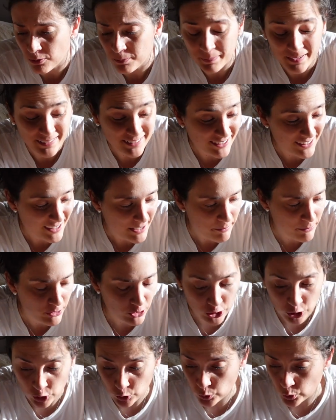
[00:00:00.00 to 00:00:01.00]
pattern
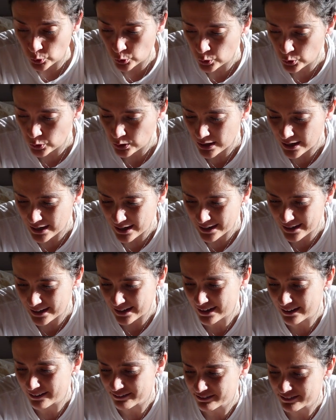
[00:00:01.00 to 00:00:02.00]
number 2, I
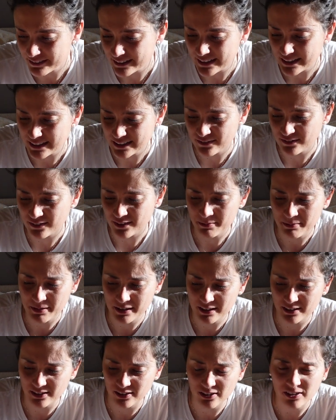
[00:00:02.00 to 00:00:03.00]
have this fabric
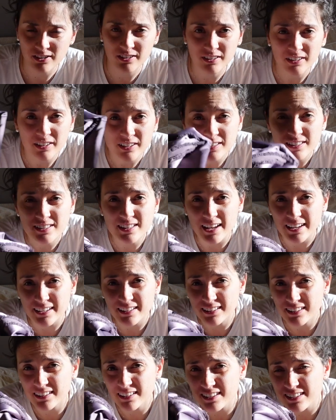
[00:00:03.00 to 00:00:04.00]
here. It's like
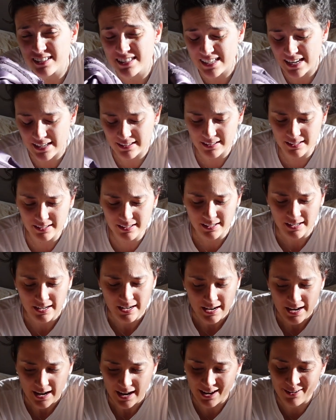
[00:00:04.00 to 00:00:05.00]
a satin.
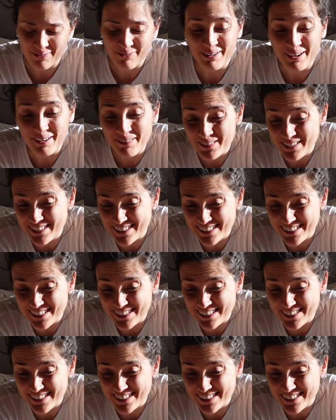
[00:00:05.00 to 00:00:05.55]
And what I was